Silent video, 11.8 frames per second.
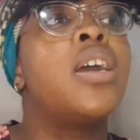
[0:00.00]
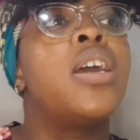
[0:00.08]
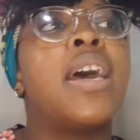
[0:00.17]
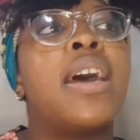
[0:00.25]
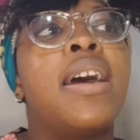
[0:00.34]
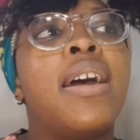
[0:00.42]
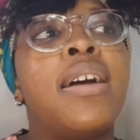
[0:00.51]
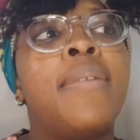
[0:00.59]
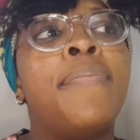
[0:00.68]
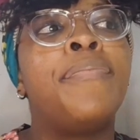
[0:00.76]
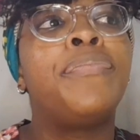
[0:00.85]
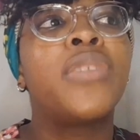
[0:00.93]

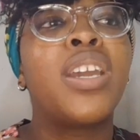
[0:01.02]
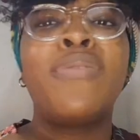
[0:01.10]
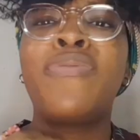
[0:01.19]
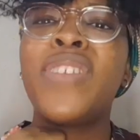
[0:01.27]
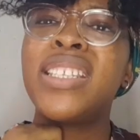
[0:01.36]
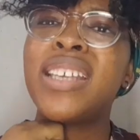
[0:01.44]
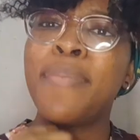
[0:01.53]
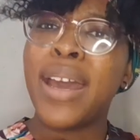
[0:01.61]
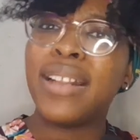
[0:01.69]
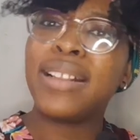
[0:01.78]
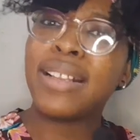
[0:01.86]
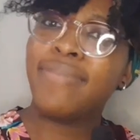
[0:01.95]
And also,
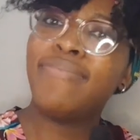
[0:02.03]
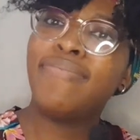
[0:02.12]
like